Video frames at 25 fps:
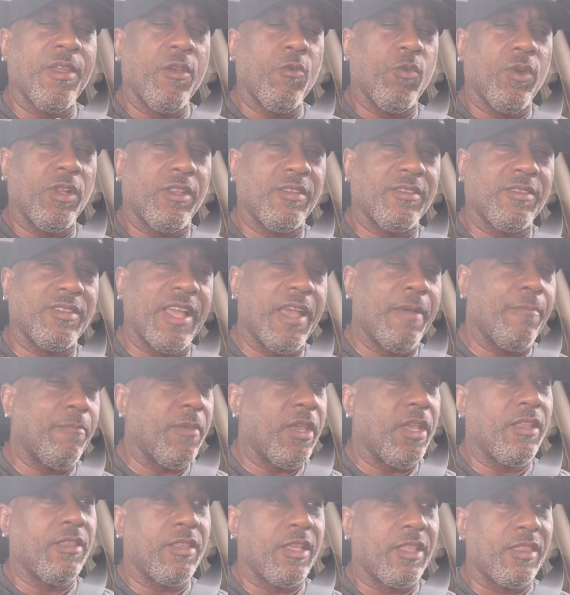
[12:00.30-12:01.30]
What does that
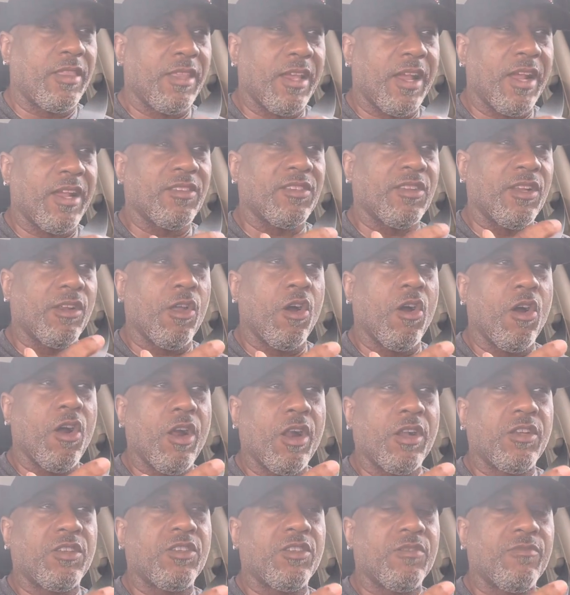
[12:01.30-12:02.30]
mean? That there's a
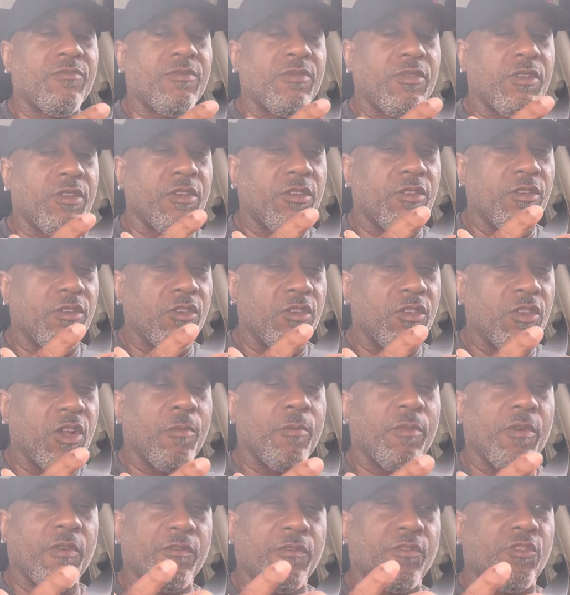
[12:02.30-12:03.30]
large
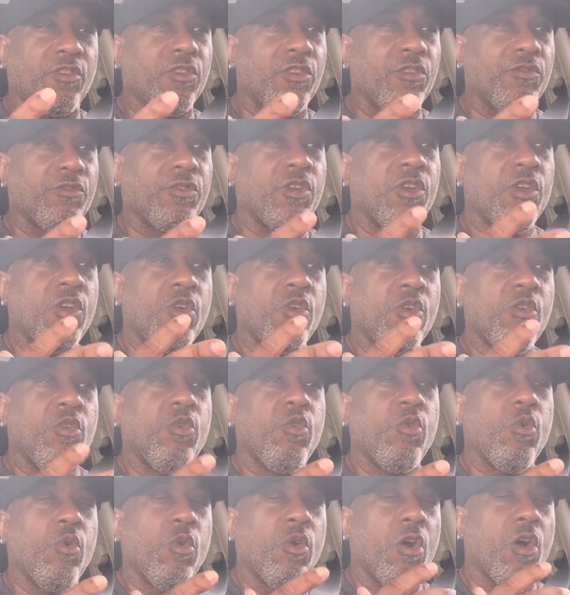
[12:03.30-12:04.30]
number of children
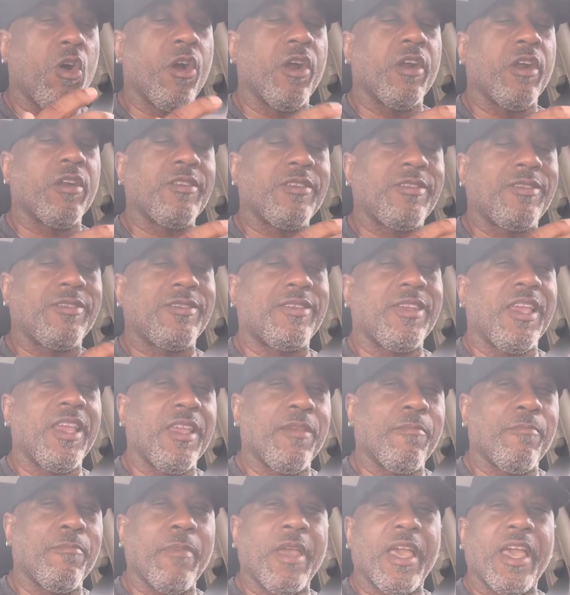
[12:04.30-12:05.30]
who aren't
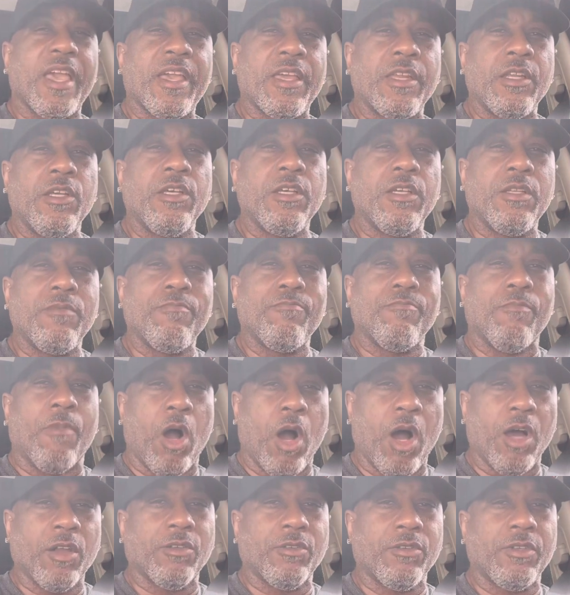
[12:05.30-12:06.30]
seeing manhood
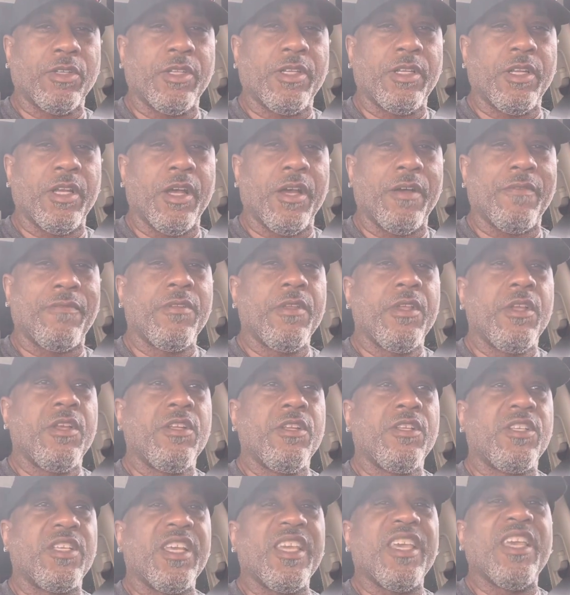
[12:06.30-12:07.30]
modeled enough
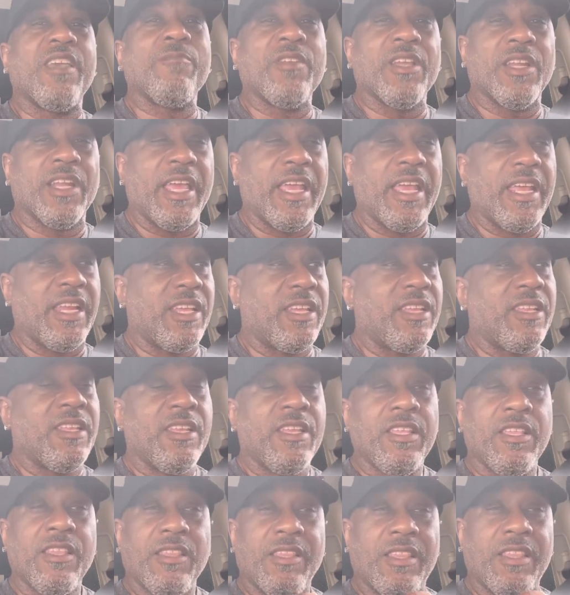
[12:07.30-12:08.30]
to emulate it
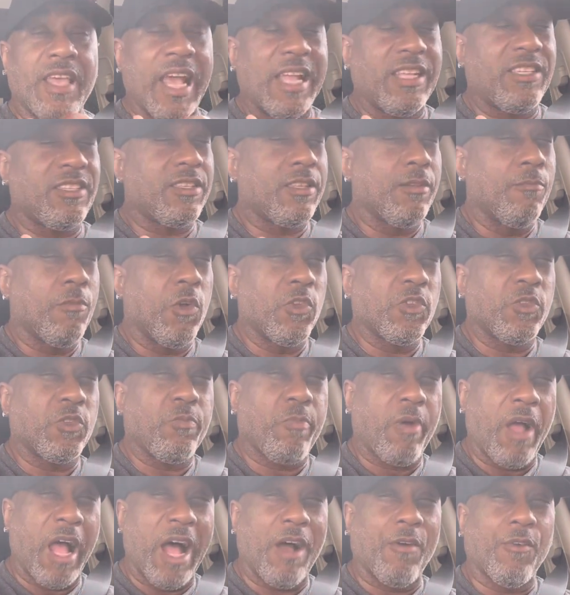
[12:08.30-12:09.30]
that's the most
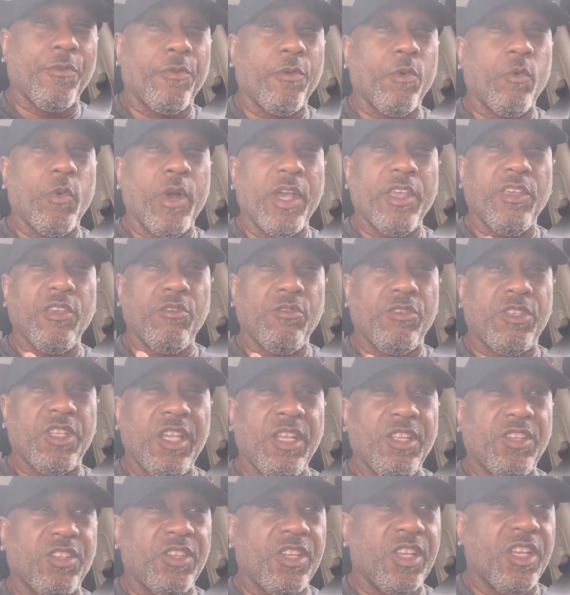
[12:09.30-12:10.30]
powerful way you
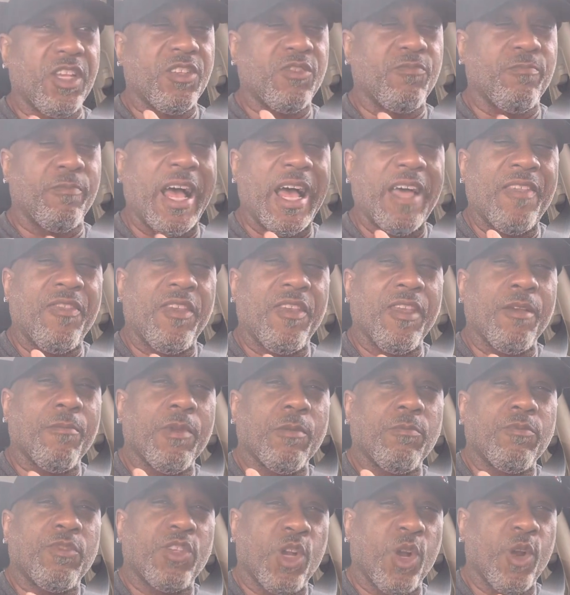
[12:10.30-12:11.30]
teach is by them
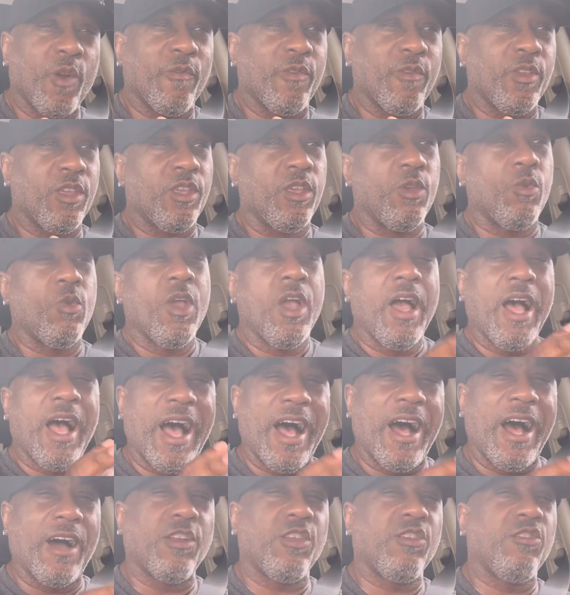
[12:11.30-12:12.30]
observing you.
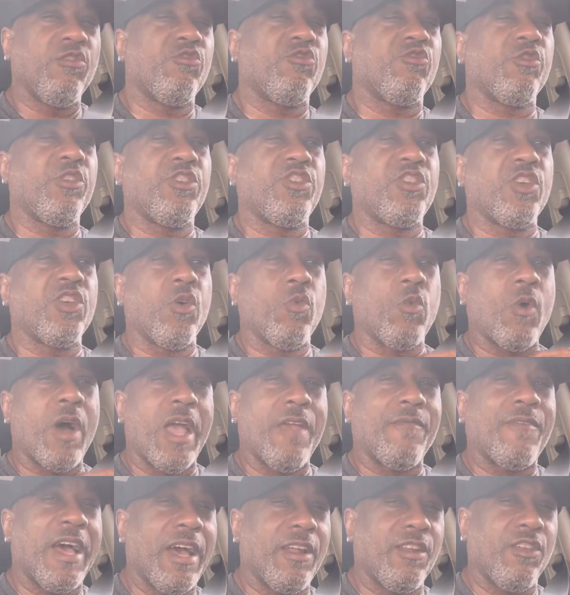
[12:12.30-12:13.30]
How do you treat your
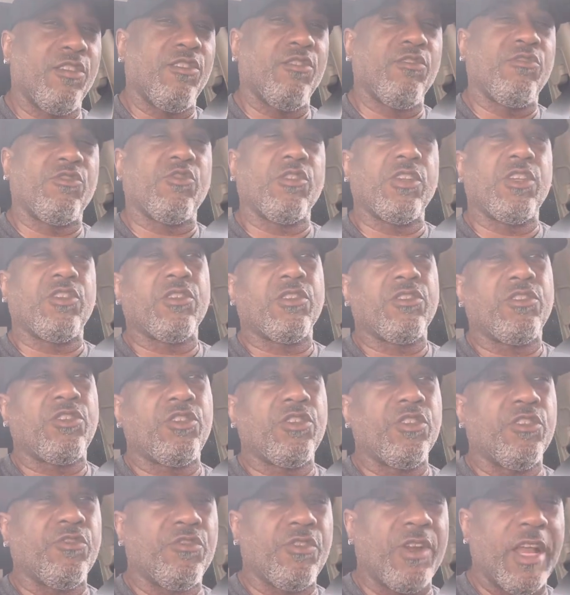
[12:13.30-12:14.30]
wife? How do you treat your
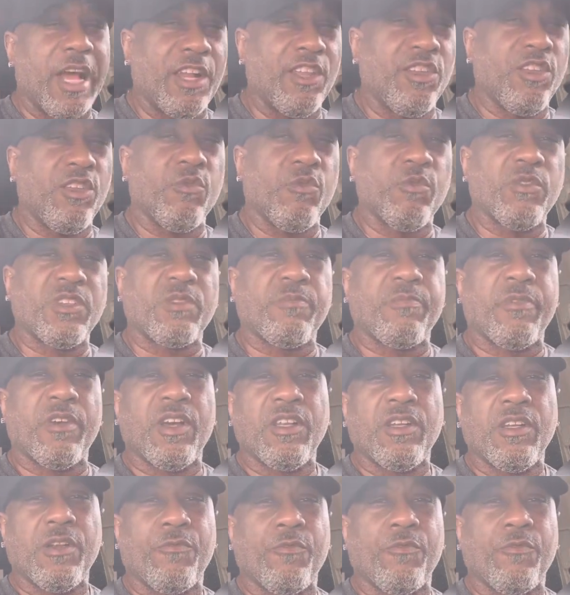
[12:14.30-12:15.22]
children? How do you respond to